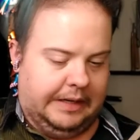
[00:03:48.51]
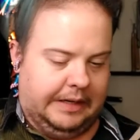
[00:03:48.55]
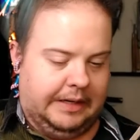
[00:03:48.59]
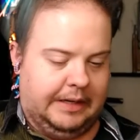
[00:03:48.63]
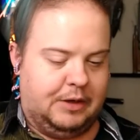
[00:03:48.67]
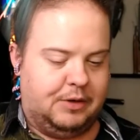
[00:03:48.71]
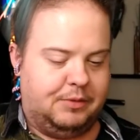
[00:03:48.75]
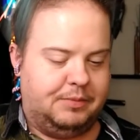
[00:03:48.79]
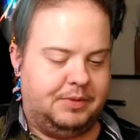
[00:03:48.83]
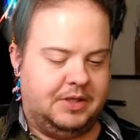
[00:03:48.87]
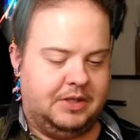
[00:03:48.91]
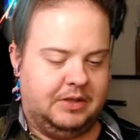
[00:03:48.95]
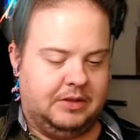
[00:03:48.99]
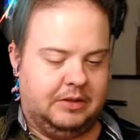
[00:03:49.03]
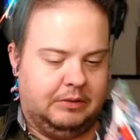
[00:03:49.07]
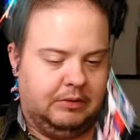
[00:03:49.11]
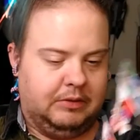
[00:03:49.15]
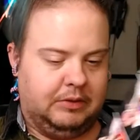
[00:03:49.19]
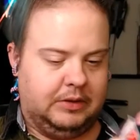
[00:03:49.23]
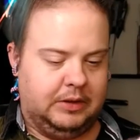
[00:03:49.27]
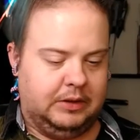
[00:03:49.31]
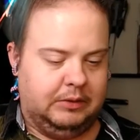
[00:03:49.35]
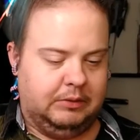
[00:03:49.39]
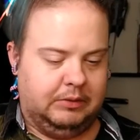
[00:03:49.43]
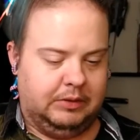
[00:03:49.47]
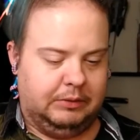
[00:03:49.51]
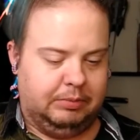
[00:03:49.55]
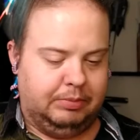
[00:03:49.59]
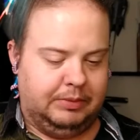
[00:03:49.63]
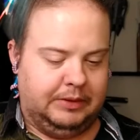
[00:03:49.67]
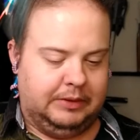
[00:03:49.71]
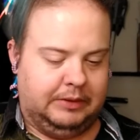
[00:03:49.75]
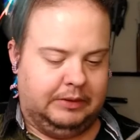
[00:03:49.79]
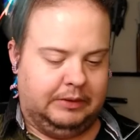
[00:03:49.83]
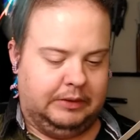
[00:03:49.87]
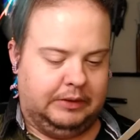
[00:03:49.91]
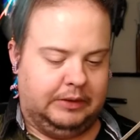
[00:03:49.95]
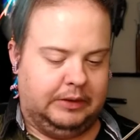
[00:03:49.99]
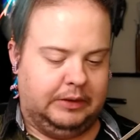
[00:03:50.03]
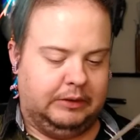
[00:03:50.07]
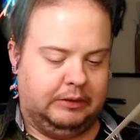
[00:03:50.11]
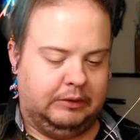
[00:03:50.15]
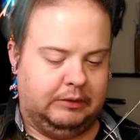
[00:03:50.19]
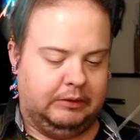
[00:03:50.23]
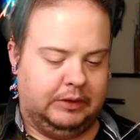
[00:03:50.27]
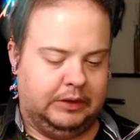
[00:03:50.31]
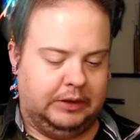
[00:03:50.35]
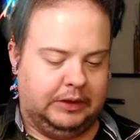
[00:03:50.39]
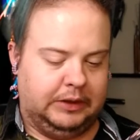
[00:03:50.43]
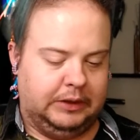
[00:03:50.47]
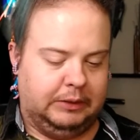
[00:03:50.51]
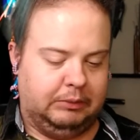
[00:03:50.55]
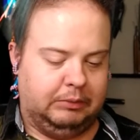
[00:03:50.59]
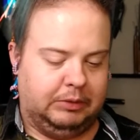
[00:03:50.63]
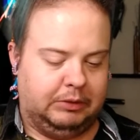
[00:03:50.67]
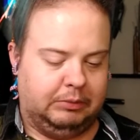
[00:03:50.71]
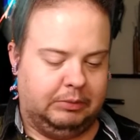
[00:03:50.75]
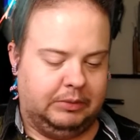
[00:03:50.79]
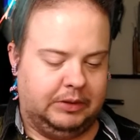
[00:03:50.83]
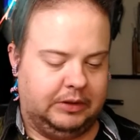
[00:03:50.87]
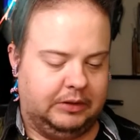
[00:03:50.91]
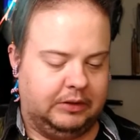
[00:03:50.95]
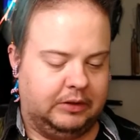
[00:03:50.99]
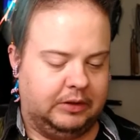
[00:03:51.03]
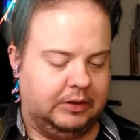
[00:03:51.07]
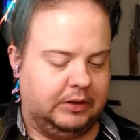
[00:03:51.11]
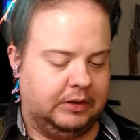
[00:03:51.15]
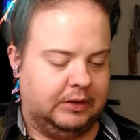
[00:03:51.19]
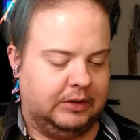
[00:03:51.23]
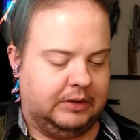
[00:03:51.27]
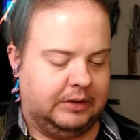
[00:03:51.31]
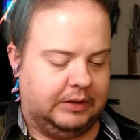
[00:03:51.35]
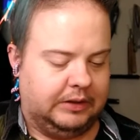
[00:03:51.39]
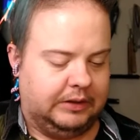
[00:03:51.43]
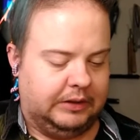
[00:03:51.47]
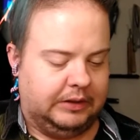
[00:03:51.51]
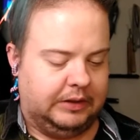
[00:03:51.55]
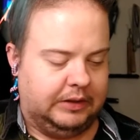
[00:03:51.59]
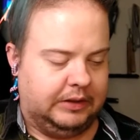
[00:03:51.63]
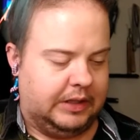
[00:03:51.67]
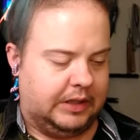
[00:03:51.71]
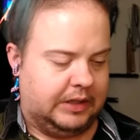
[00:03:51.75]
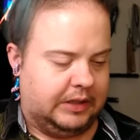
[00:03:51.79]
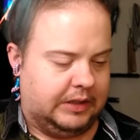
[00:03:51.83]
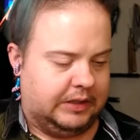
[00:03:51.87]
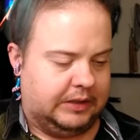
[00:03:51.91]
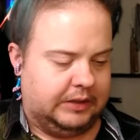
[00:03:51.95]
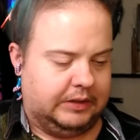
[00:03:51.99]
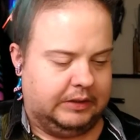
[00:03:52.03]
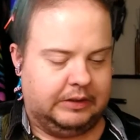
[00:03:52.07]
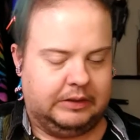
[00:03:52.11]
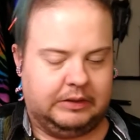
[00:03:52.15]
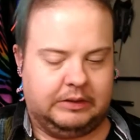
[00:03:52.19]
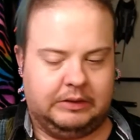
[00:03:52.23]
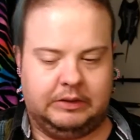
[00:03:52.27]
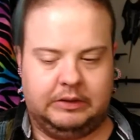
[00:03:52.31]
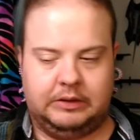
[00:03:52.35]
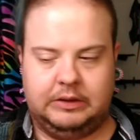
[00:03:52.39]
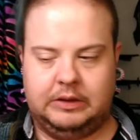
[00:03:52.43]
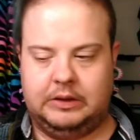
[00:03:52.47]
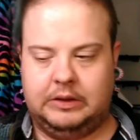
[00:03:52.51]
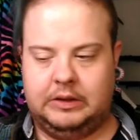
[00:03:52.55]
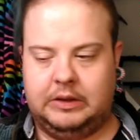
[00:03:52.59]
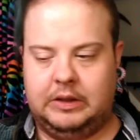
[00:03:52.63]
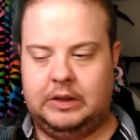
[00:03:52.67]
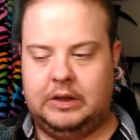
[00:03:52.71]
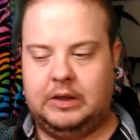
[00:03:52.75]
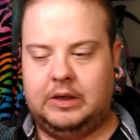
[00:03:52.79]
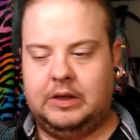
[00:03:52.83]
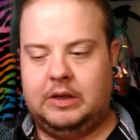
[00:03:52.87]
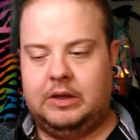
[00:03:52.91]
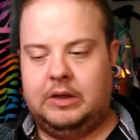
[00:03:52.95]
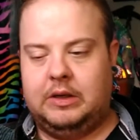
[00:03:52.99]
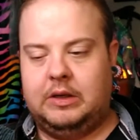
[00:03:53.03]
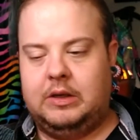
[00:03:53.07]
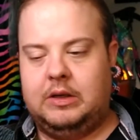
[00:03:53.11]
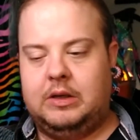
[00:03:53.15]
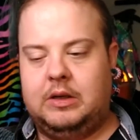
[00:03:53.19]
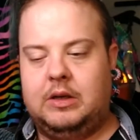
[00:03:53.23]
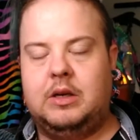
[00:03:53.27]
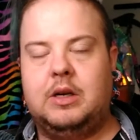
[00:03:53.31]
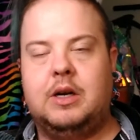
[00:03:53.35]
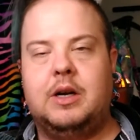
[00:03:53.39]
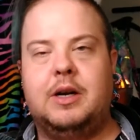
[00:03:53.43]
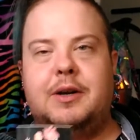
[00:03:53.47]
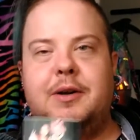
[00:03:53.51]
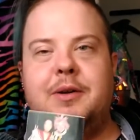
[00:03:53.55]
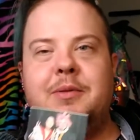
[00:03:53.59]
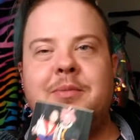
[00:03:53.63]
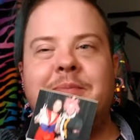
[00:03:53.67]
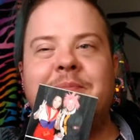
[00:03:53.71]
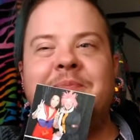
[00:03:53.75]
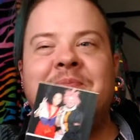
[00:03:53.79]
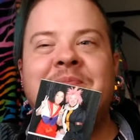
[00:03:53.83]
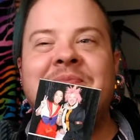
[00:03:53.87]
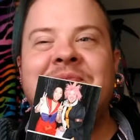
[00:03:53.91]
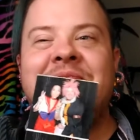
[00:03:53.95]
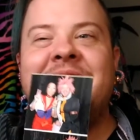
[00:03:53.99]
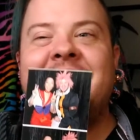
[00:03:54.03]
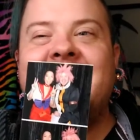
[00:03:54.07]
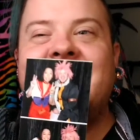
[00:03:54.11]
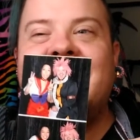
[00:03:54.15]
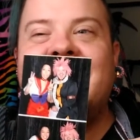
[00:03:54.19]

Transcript: I hope she's okay with me saying her name. Oh my goodness, I need to ask.